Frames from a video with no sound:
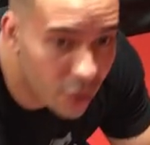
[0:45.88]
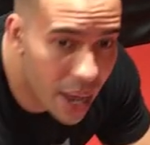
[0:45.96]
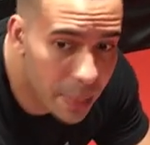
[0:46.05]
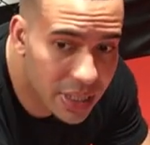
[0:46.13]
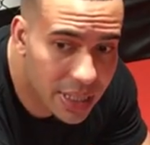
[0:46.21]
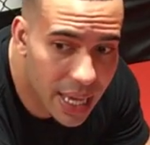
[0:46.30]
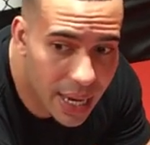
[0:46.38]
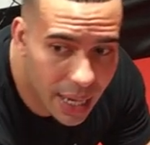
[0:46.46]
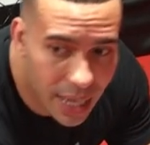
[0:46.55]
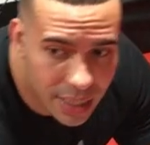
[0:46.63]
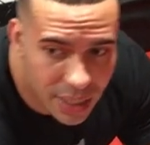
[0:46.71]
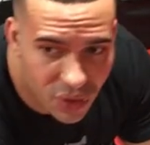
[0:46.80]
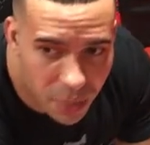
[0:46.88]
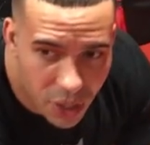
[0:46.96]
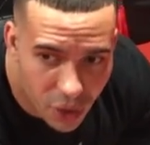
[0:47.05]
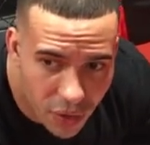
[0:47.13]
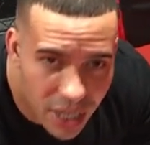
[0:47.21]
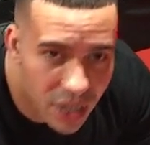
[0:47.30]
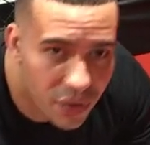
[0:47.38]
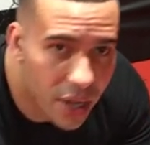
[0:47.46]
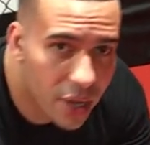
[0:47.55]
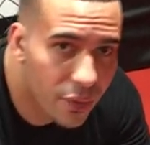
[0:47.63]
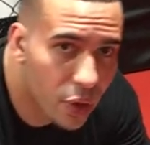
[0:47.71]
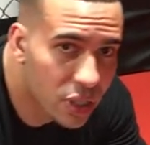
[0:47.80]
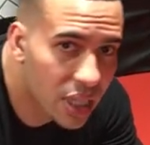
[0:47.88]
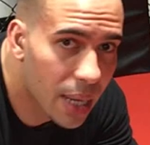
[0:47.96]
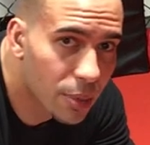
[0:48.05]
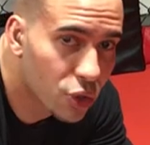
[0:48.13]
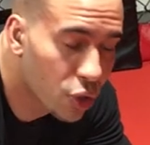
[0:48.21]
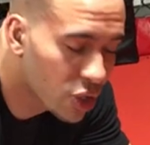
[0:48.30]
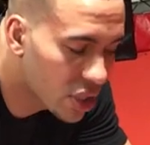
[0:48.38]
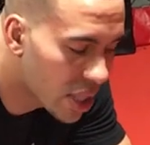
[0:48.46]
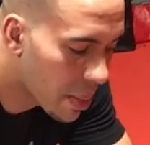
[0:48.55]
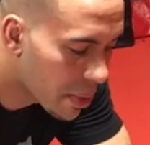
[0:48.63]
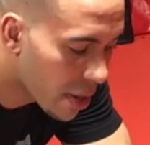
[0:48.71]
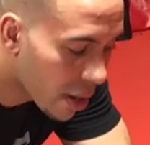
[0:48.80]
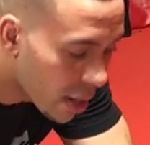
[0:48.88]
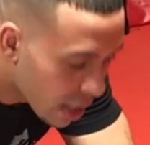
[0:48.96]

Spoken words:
grab his head. I got this from the greatest fighter of all time, George St. Pierre.